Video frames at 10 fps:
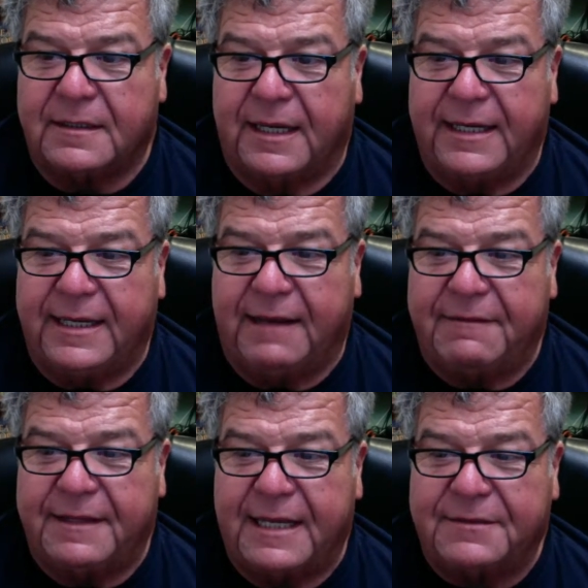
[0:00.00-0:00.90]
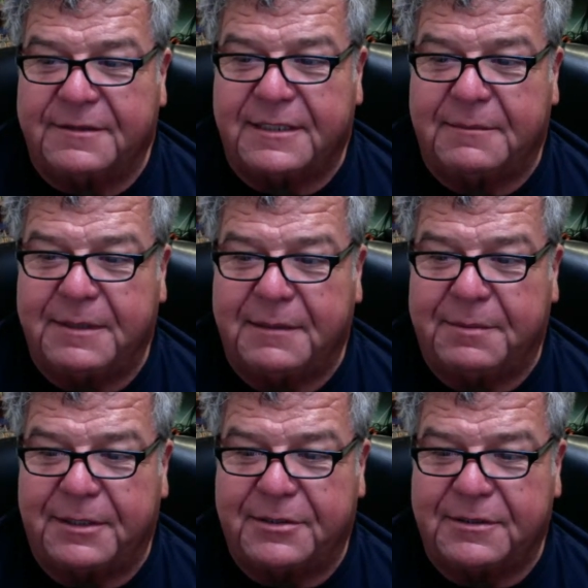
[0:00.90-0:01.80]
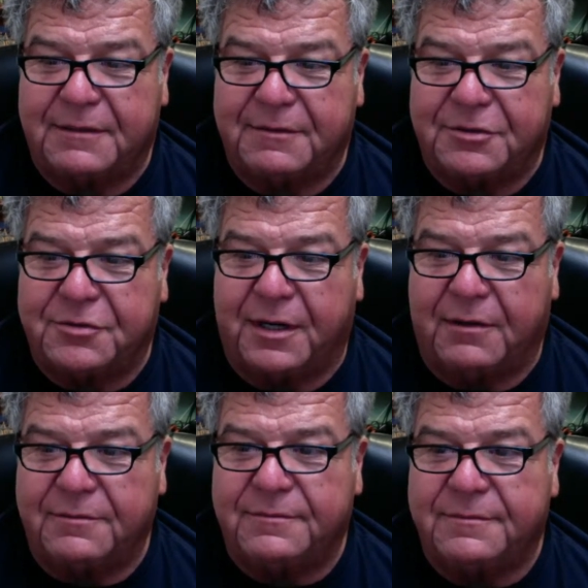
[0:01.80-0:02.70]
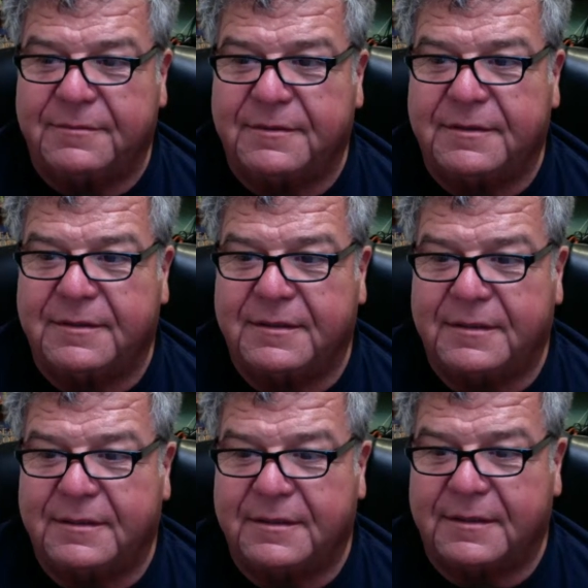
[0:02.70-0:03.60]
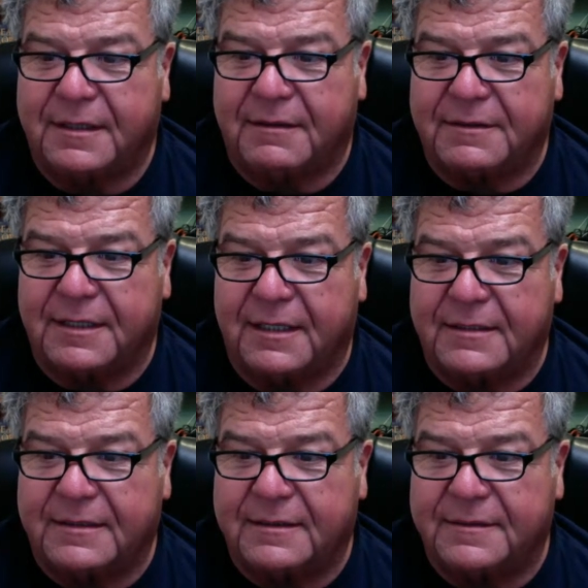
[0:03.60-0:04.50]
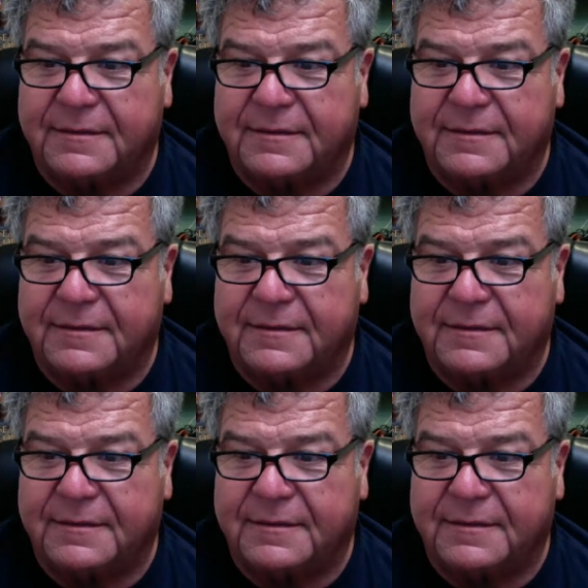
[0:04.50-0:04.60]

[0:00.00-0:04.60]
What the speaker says: Hey, Kevin, thanks for sending me the pictures of your trout. That was nice.